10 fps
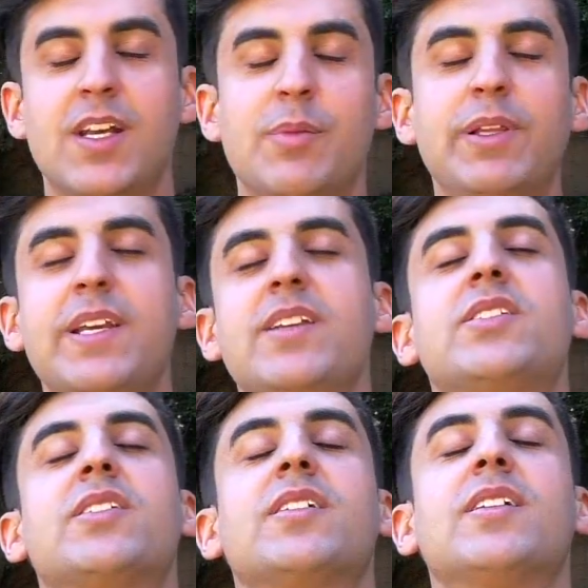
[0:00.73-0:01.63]

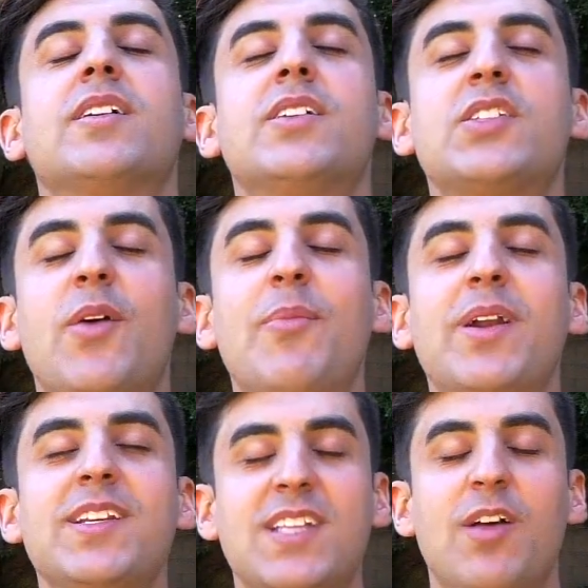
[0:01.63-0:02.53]
Please,
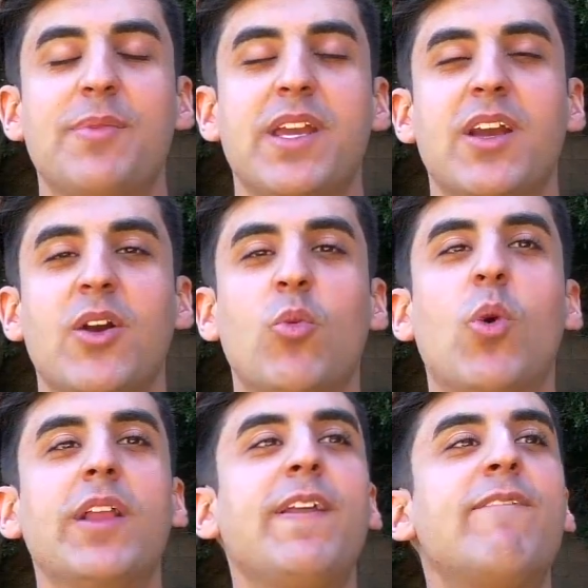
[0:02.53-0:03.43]
somebody tell me,
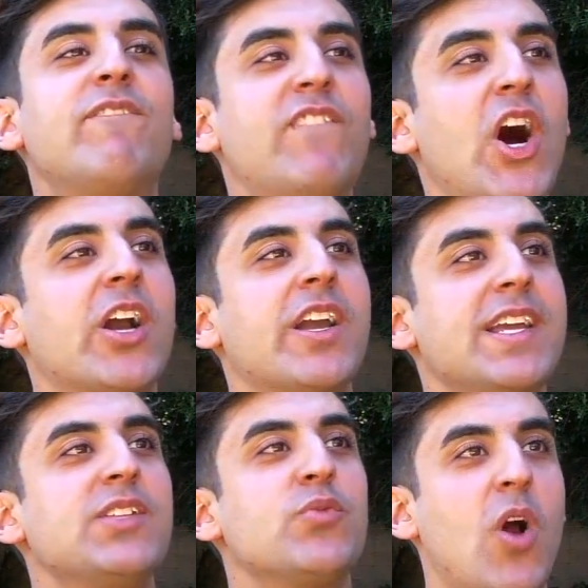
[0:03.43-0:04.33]
what the fuck
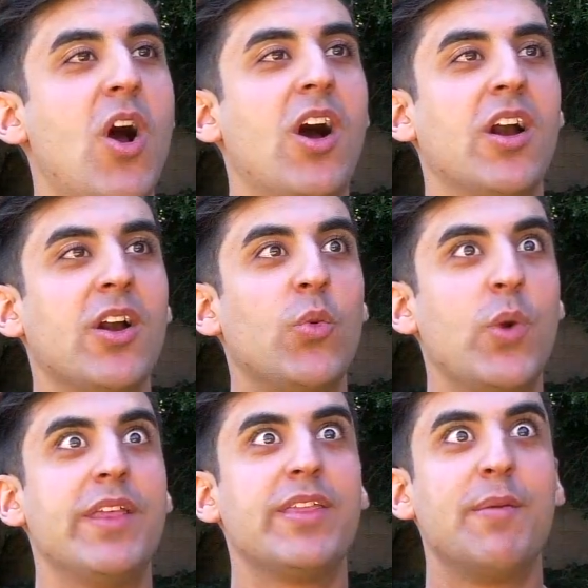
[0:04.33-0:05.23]
is wrong
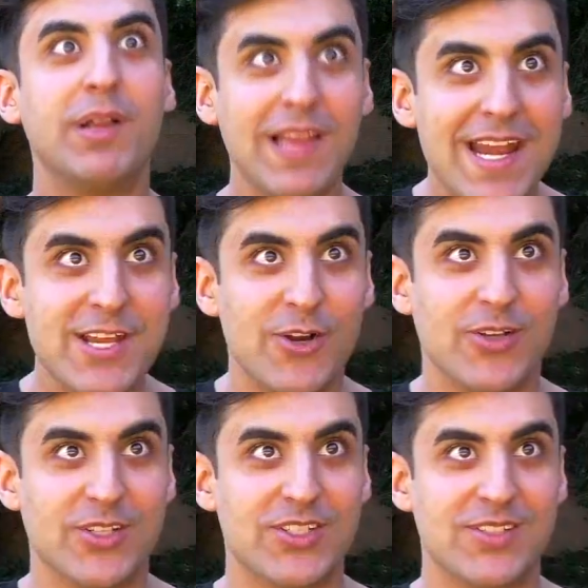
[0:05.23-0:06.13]
with
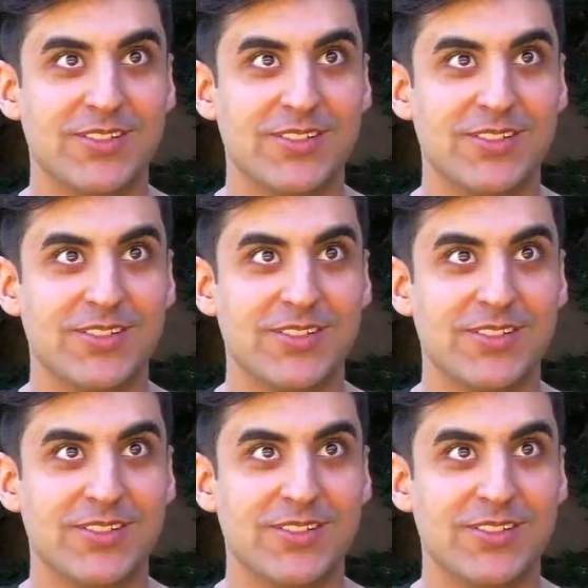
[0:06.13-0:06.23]
millennials?